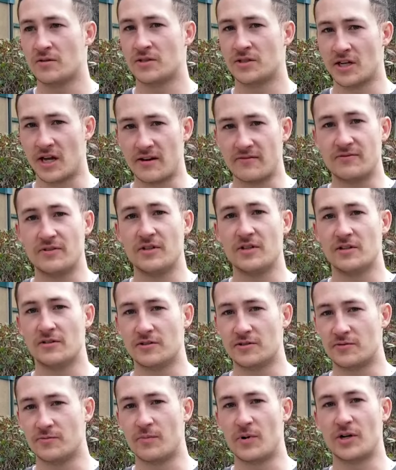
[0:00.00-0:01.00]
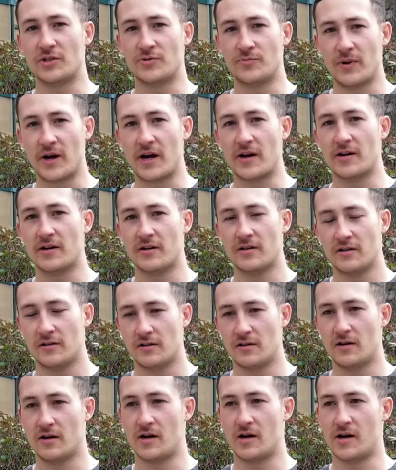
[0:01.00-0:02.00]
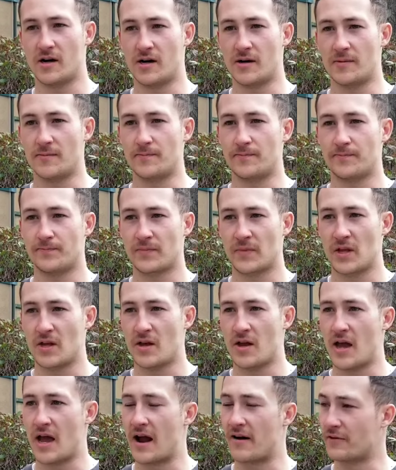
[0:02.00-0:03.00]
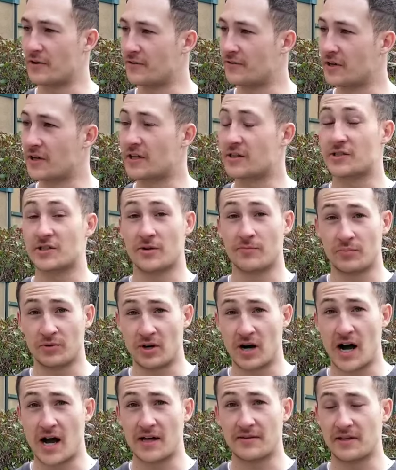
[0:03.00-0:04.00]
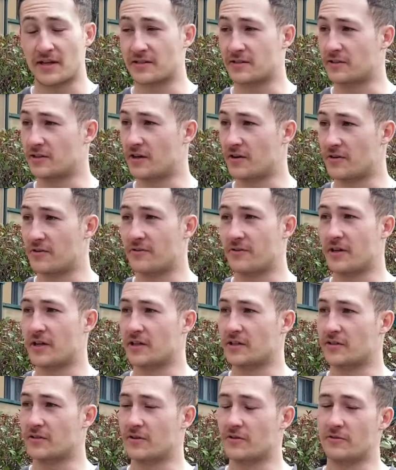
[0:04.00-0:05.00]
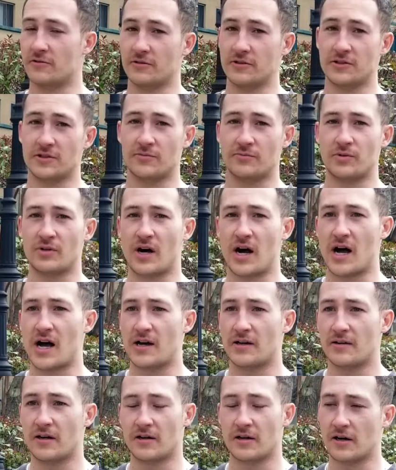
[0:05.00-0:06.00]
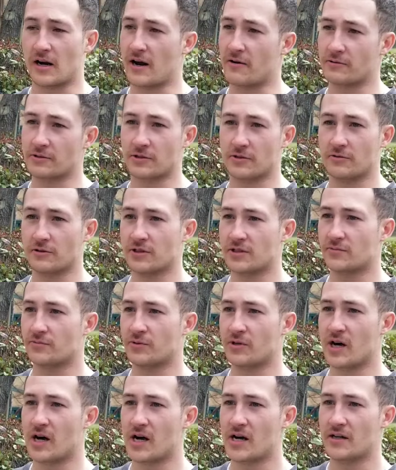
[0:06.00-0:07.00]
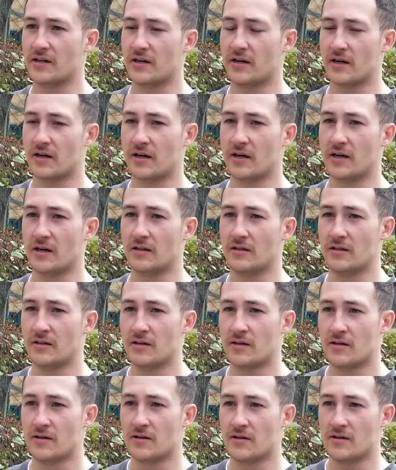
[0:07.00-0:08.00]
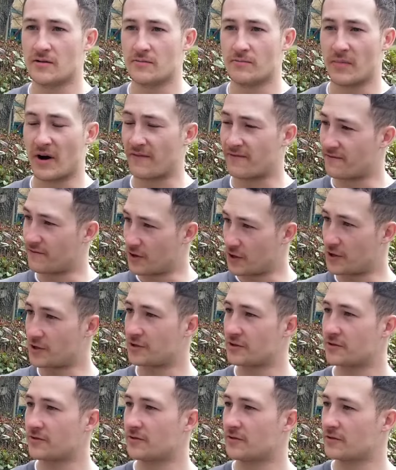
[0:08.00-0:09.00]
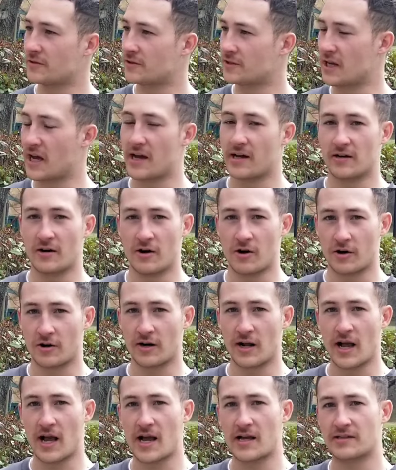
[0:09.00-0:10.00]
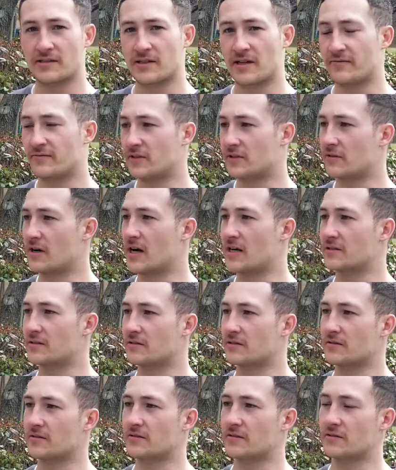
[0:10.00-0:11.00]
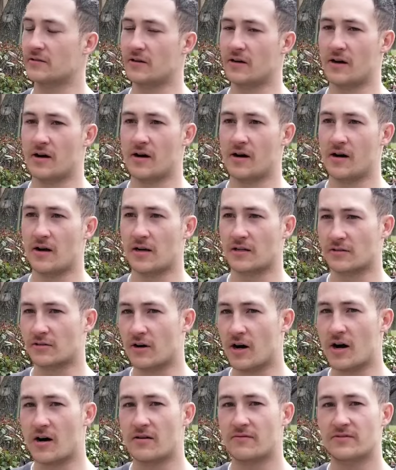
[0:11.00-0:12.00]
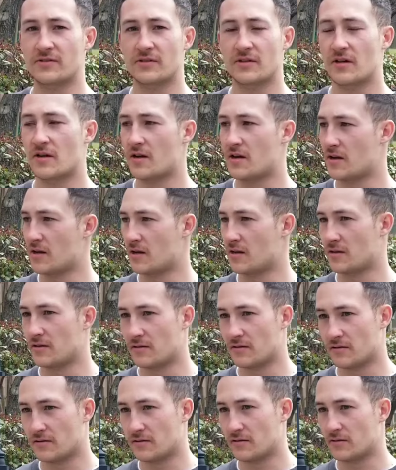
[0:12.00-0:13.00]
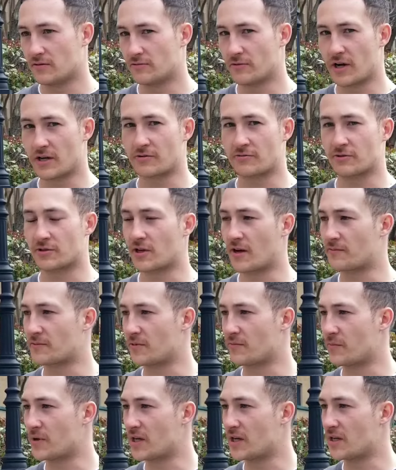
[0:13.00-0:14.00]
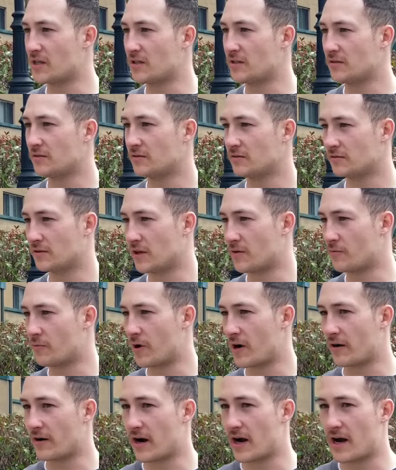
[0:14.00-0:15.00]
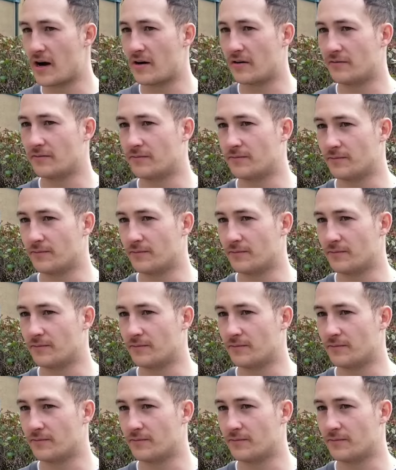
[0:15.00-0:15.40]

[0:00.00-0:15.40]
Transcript: Safety is much better. Mm-hmm. Um, everything is supplied. That's another thing. You're only supplied, or I was only supplied uh, my first set: hard hat, safety glasses, uh, and gloves. Mm-hmm. The rest was up to me. They wear out.